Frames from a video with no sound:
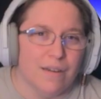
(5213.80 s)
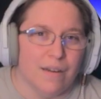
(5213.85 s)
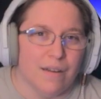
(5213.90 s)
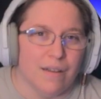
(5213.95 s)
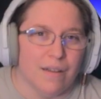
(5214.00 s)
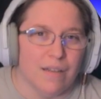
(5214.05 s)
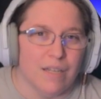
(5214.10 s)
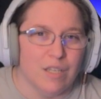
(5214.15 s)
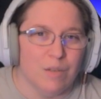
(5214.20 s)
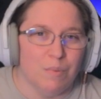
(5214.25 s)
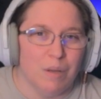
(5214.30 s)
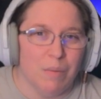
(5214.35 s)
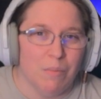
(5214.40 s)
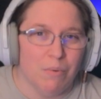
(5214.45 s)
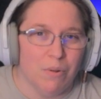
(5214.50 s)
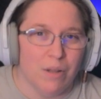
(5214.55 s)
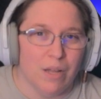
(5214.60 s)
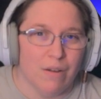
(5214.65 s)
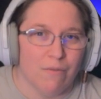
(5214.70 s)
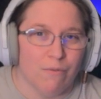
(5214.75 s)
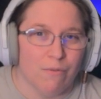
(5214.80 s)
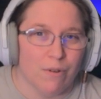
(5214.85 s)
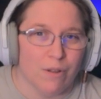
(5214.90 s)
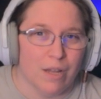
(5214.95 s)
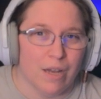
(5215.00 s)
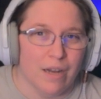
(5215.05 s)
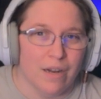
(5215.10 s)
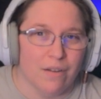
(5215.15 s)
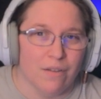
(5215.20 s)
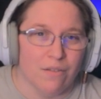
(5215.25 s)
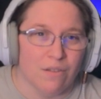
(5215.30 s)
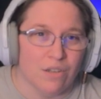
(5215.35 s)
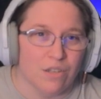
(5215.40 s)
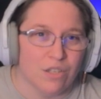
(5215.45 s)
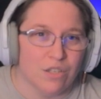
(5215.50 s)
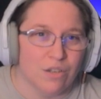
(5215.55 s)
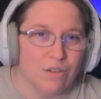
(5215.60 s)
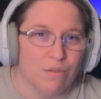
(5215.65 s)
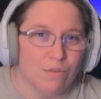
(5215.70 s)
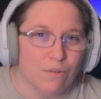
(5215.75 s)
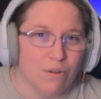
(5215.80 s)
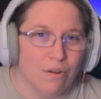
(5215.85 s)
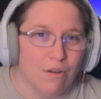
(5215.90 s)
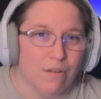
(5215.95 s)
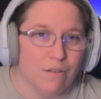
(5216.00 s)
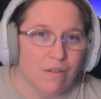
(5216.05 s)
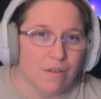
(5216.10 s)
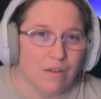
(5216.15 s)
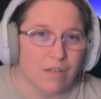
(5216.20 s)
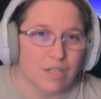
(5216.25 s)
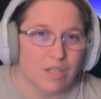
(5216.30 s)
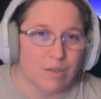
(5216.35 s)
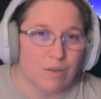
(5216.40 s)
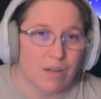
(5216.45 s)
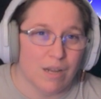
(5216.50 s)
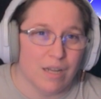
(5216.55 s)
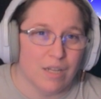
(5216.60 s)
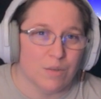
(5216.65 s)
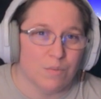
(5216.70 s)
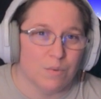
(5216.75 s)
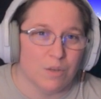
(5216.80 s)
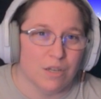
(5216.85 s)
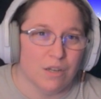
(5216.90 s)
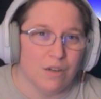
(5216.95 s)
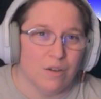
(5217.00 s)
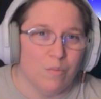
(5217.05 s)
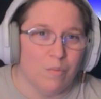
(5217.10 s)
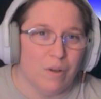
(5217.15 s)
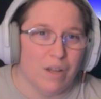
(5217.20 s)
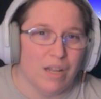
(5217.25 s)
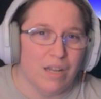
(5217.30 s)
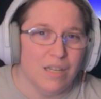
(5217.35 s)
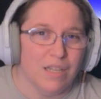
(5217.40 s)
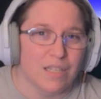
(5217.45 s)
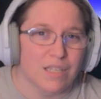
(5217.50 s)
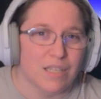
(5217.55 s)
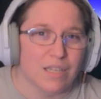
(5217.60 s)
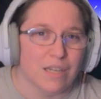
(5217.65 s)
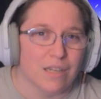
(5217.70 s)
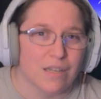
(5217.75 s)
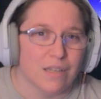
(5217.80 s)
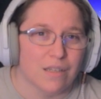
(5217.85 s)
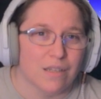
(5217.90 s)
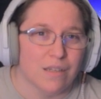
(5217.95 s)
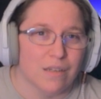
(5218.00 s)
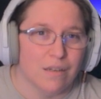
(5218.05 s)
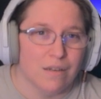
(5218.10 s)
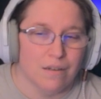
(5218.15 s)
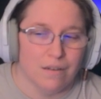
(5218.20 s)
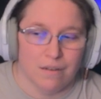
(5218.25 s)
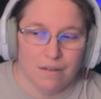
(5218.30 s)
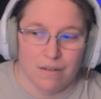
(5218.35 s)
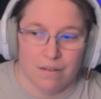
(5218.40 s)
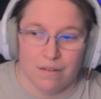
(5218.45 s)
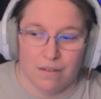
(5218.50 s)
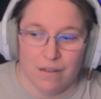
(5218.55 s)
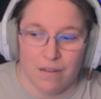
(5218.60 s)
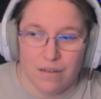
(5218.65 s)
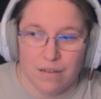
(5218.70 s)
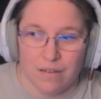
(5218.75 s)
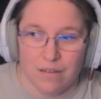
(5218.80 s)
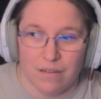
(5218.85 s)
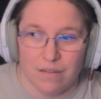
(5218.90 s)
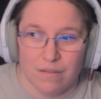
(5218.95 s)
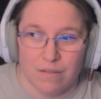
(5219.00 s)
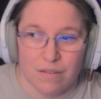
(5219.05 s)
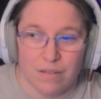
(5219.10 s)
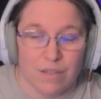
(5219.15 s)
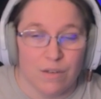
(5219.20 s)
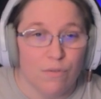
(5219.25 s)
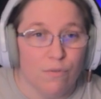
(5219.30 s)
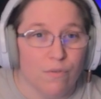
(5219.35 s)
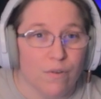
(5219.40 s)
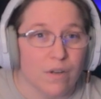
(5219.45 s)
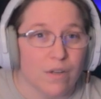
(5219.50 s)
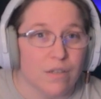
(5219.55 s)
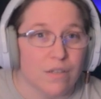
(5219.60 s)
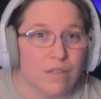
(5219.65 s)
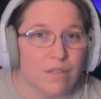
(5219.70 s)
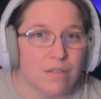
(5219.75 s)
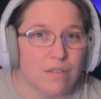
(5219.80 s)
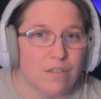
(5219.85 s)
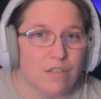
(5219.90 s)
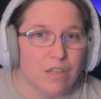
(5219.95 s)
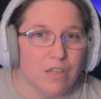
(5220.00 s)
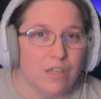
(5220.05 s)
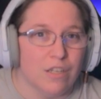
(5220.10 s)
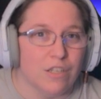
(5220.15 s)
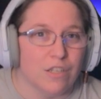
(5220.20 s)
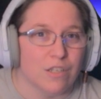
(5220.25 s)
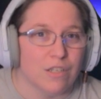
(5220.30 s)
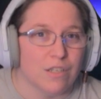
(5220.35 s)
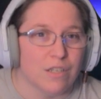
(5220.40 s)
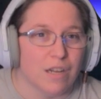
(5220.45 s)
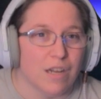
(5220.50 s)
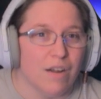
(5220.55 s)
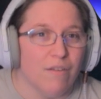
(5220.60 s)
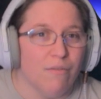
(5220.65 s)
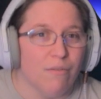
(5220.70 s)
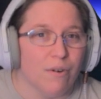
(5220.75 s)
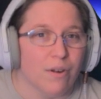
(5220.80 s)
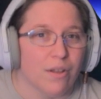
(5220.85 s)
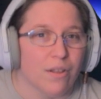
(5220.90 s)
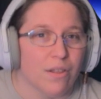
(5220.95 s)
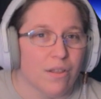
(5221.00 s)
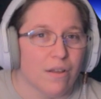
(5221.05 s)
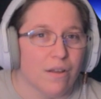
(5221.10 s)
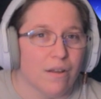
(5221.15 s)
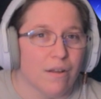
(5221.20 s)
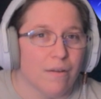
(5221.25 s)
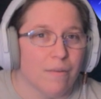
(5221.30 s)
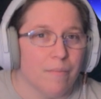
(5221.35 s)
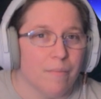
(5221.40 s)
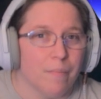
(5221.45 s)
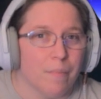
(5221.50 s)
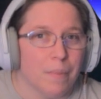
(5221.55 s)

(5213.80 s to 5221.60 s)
these people have relied on this so long that it has become instinct. That difference changes everything.